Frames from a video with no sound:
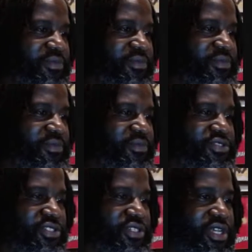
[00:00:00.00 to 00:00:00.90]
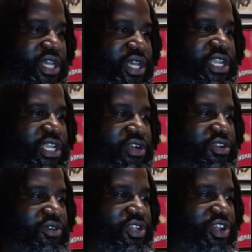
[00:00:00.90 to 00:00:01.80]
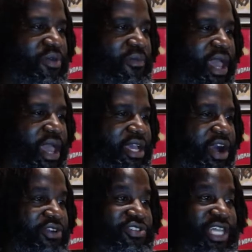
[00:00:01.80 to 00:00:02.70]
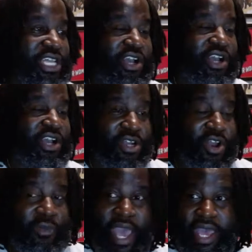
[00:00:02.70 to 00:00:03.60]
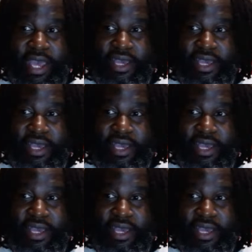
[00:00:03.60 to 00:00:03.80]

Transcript: the future they're doing Nomad. Oh, you think they're gonna do a Nomad?